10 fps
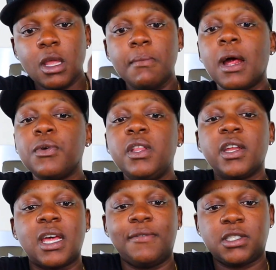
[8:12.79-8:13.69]
but I really
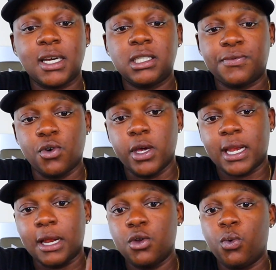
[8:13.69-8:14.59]
didn't have a taste for it.
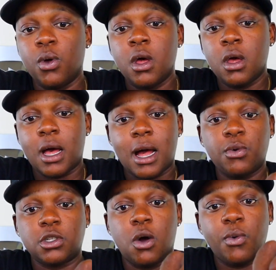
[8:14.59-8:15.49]
And I knew I
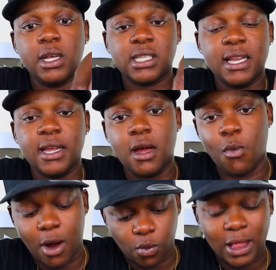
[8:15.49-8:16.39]
was going to waste that
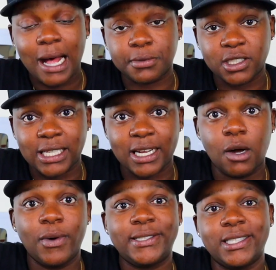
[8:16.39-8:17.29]
damn lobster like
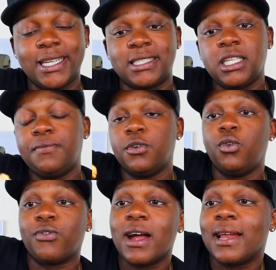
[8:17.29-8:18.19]
I wasted that
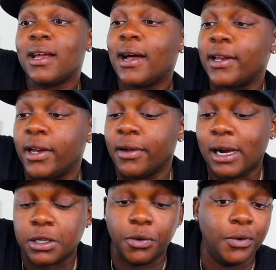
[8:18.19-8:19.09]
seafood Friday. I did it.
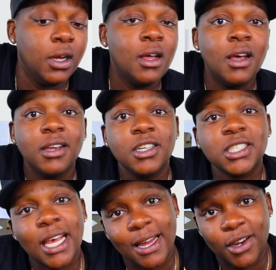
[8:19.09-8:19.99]
I know it. You
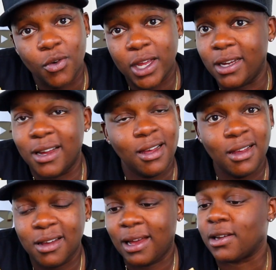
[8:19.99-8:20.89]
say I don't eat.
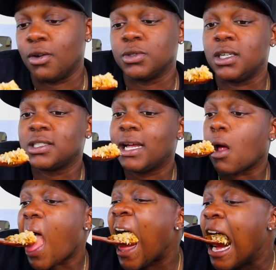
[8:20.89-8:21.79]
I don't, sis. I
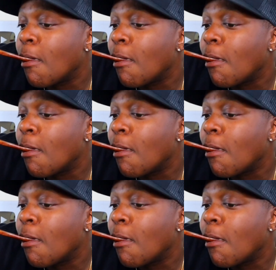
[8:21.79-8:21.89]
don't.